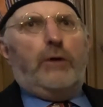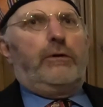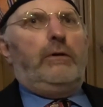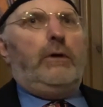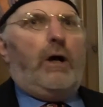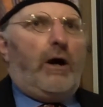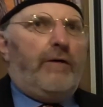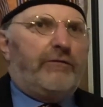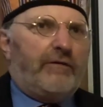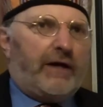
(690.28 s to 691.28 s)
model
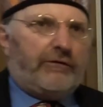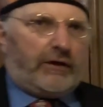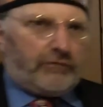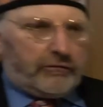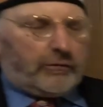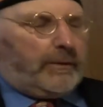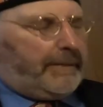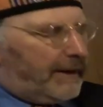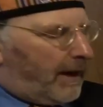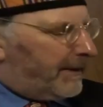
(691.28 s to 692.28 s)
of civilizations that we'll
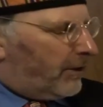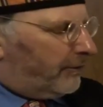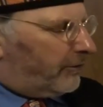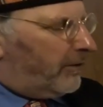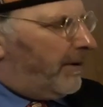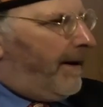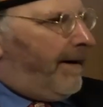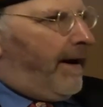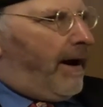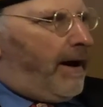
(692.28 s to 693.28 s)
be coming on to,
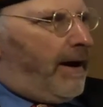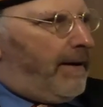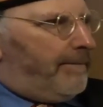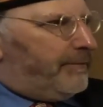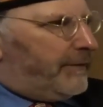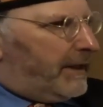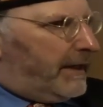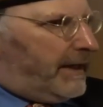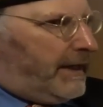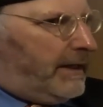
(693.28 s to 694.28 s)

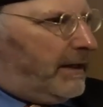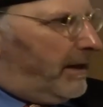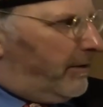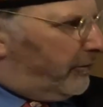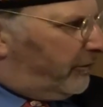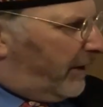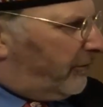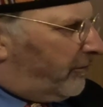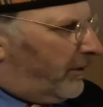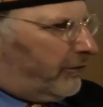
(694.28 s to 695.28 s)
he
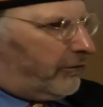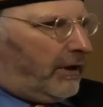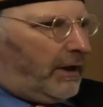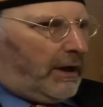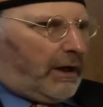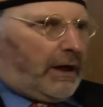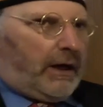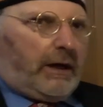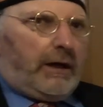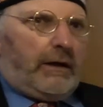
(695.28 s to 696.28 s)
says that
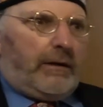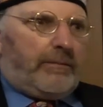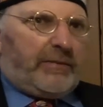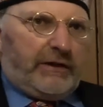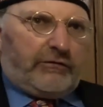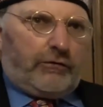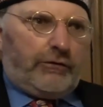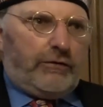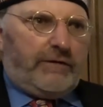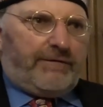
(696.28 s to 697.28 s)
political
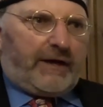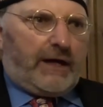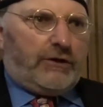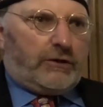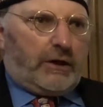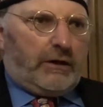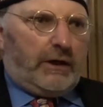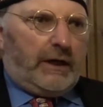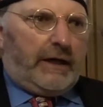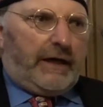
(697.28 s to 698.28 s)

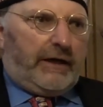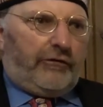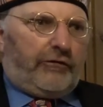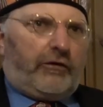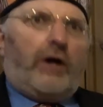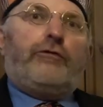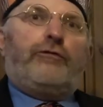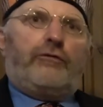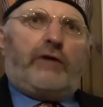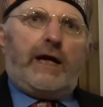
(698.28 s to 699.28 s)
unification is a
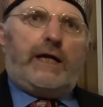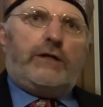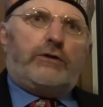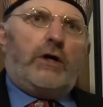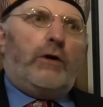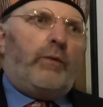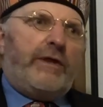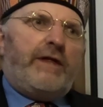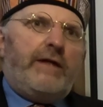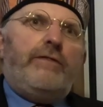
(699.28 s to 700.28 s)
stage
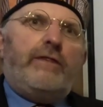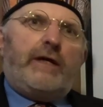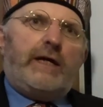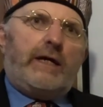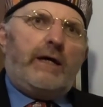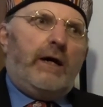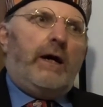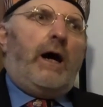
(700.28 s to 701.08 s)
within the